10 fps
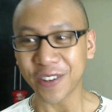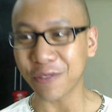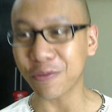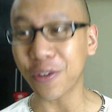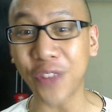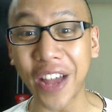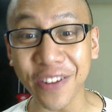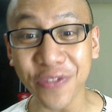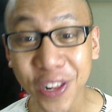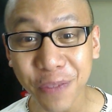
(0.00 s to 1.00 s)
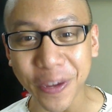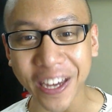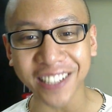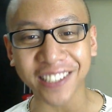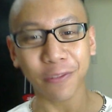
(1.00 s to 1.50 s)
We're flying to
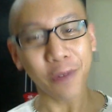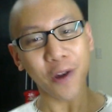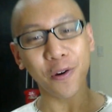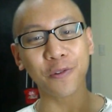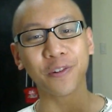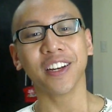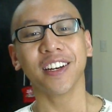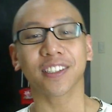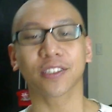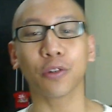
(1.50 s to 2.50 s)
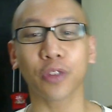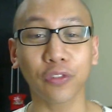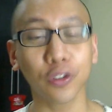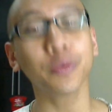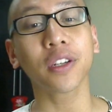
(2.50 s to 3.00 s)
Philippines! Woo! So they
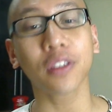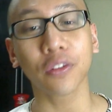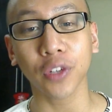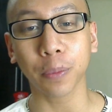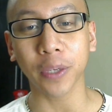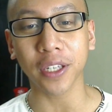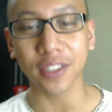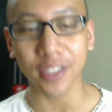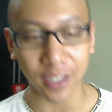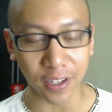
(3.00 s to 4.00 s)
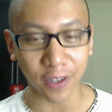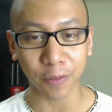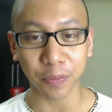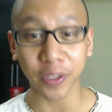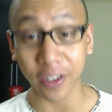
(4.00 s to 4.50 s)
flew me to the Philippines
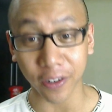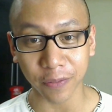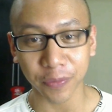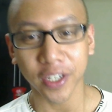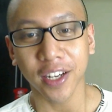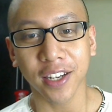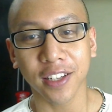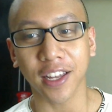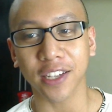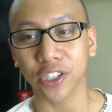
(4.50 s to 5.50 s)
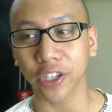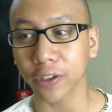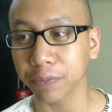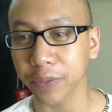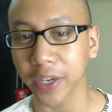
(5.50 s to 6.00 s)
here last
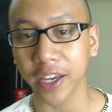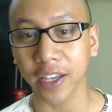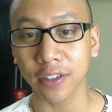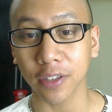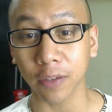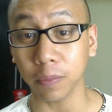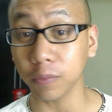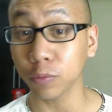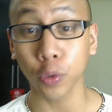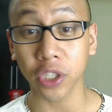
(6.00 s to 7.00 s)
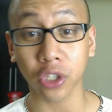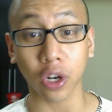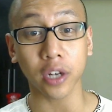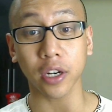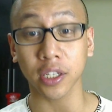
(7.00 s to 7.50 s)
year, and we
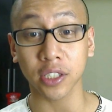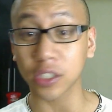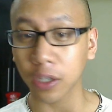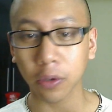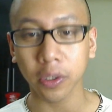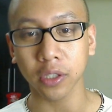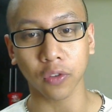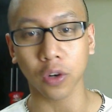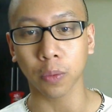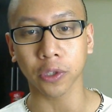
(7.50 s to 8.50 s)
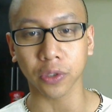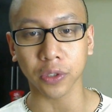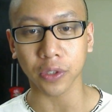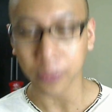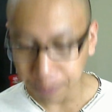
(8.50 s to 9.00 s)
shot a series of
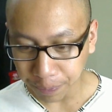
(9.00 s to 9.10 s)
commercials.